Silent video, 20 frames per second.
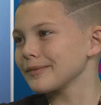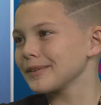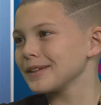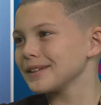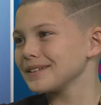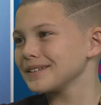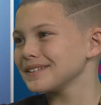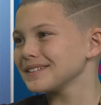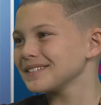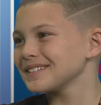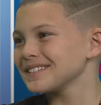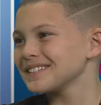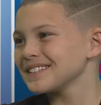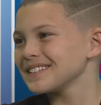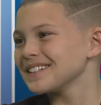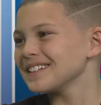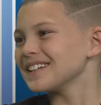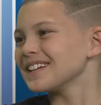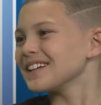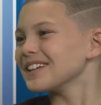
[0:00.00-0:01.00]
mean,
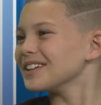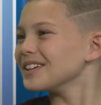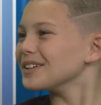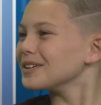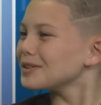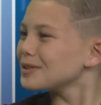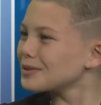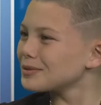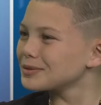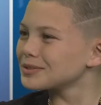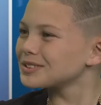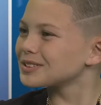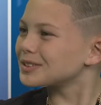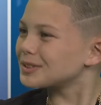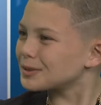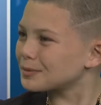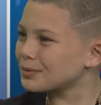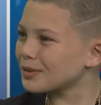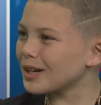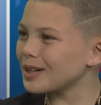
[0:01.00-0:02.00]
it was a
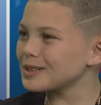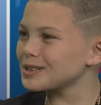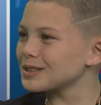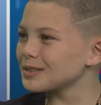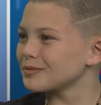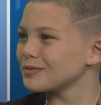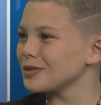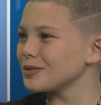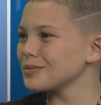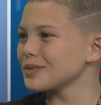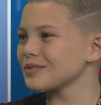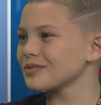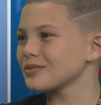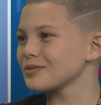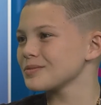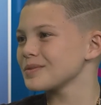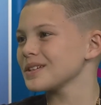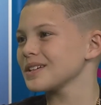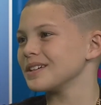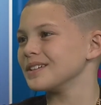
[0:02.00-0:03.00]
surprising moment
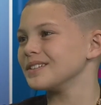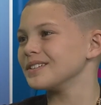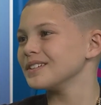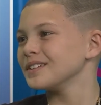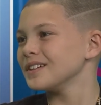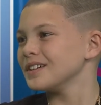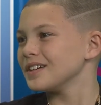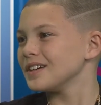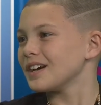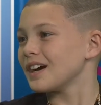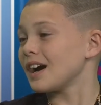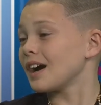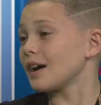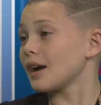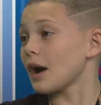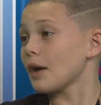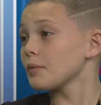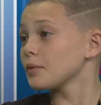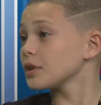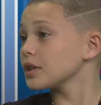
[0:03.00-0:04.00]
for me, and
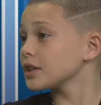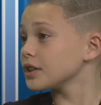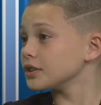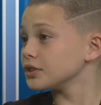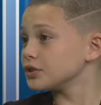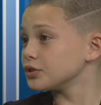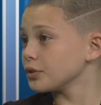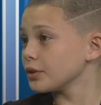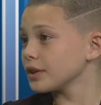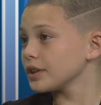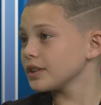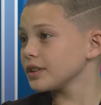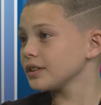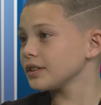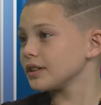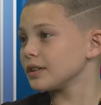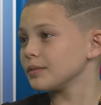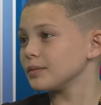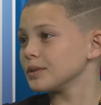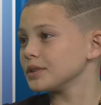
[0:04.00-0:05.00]
I really enjoyed
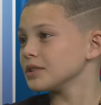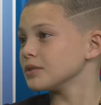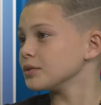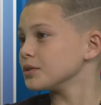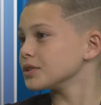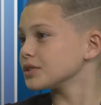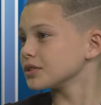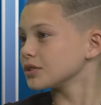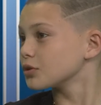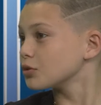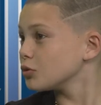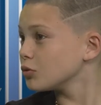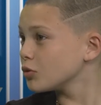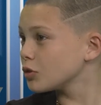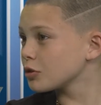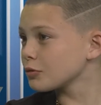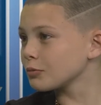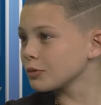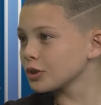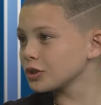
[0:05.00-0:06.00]
it. I mean, it was a cool
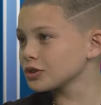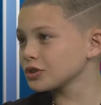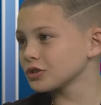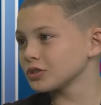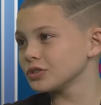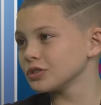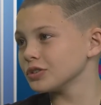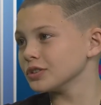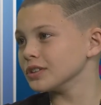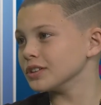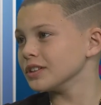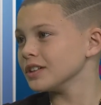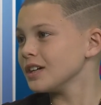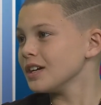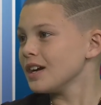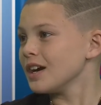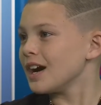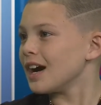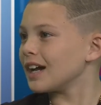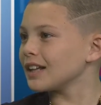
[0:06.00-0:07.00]
commercial, and
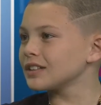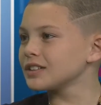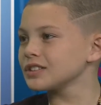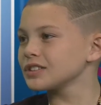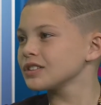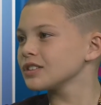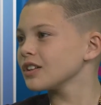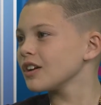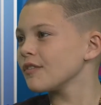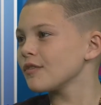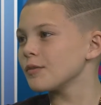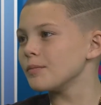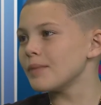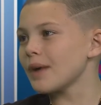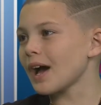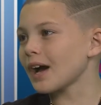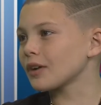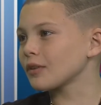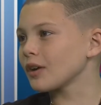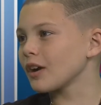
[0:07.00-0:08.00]
I just love the
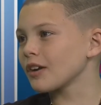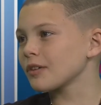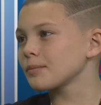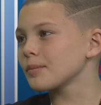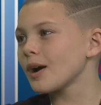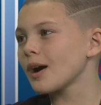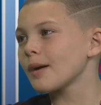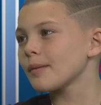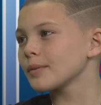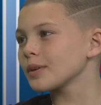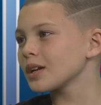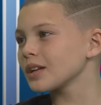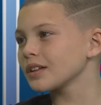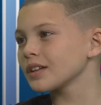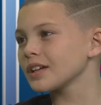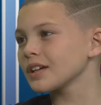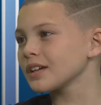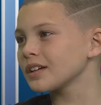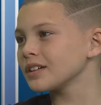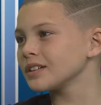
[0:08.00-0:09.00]
background of Muhammad
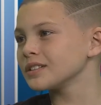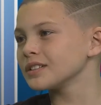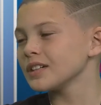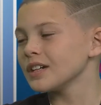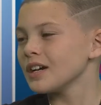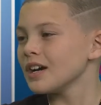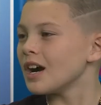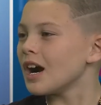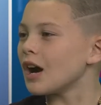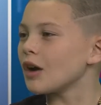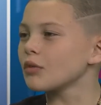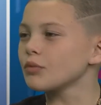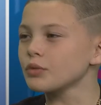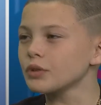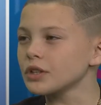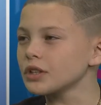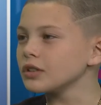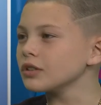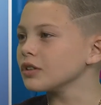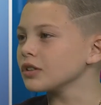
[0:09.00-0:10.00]
Ali because I
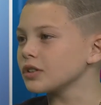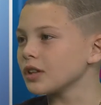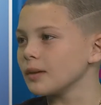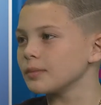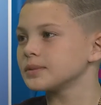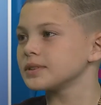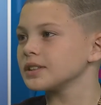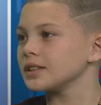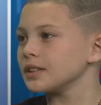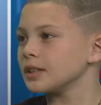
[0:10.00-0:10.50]
really look up to